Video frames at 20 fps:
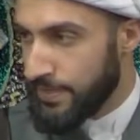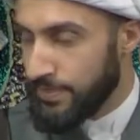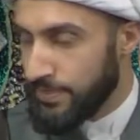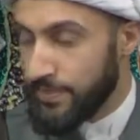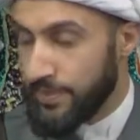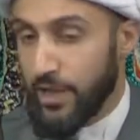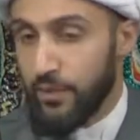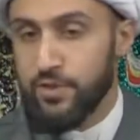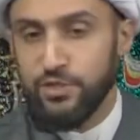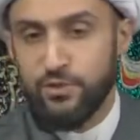
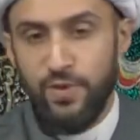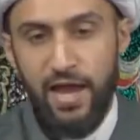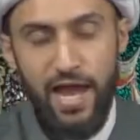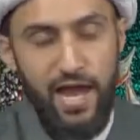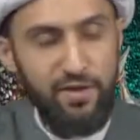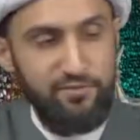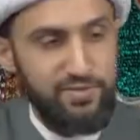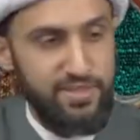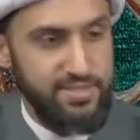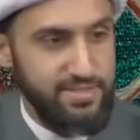That when you
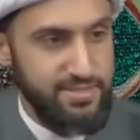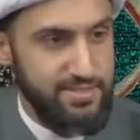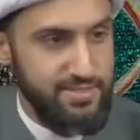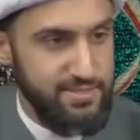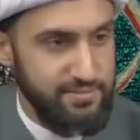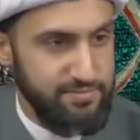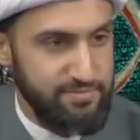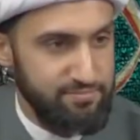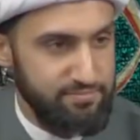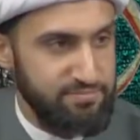have
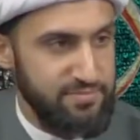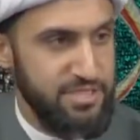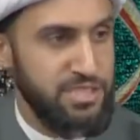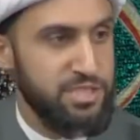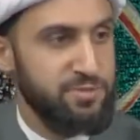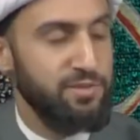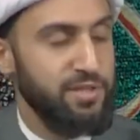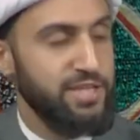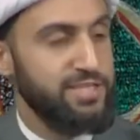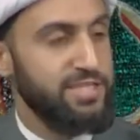this
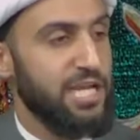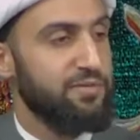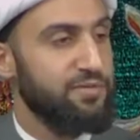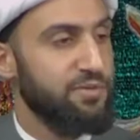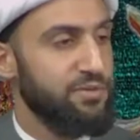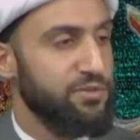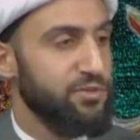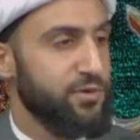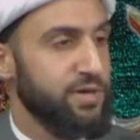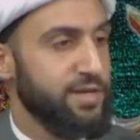splitting of
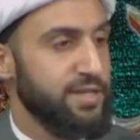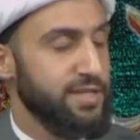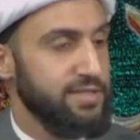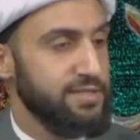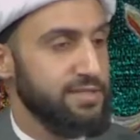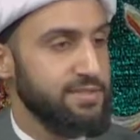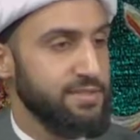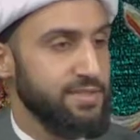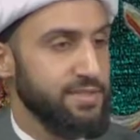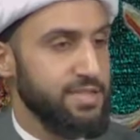authority,
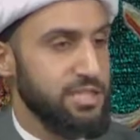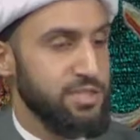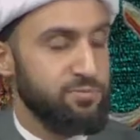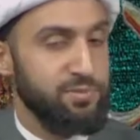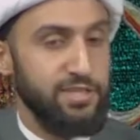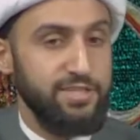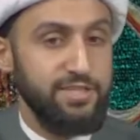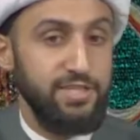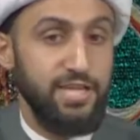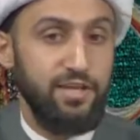
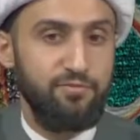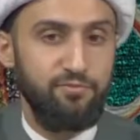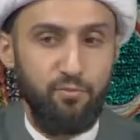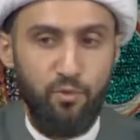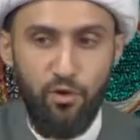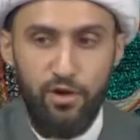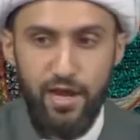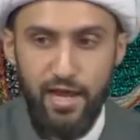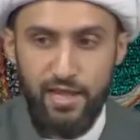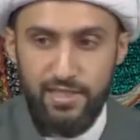splitting of
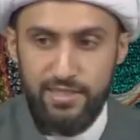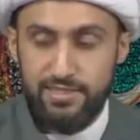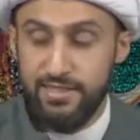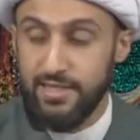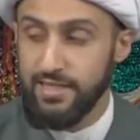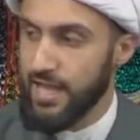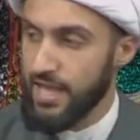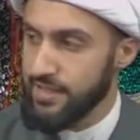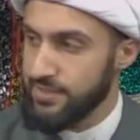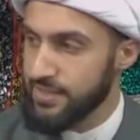morality
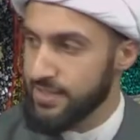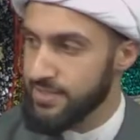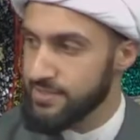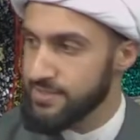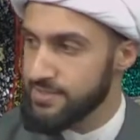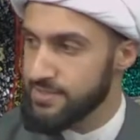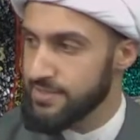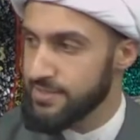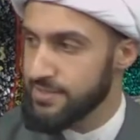and ethics,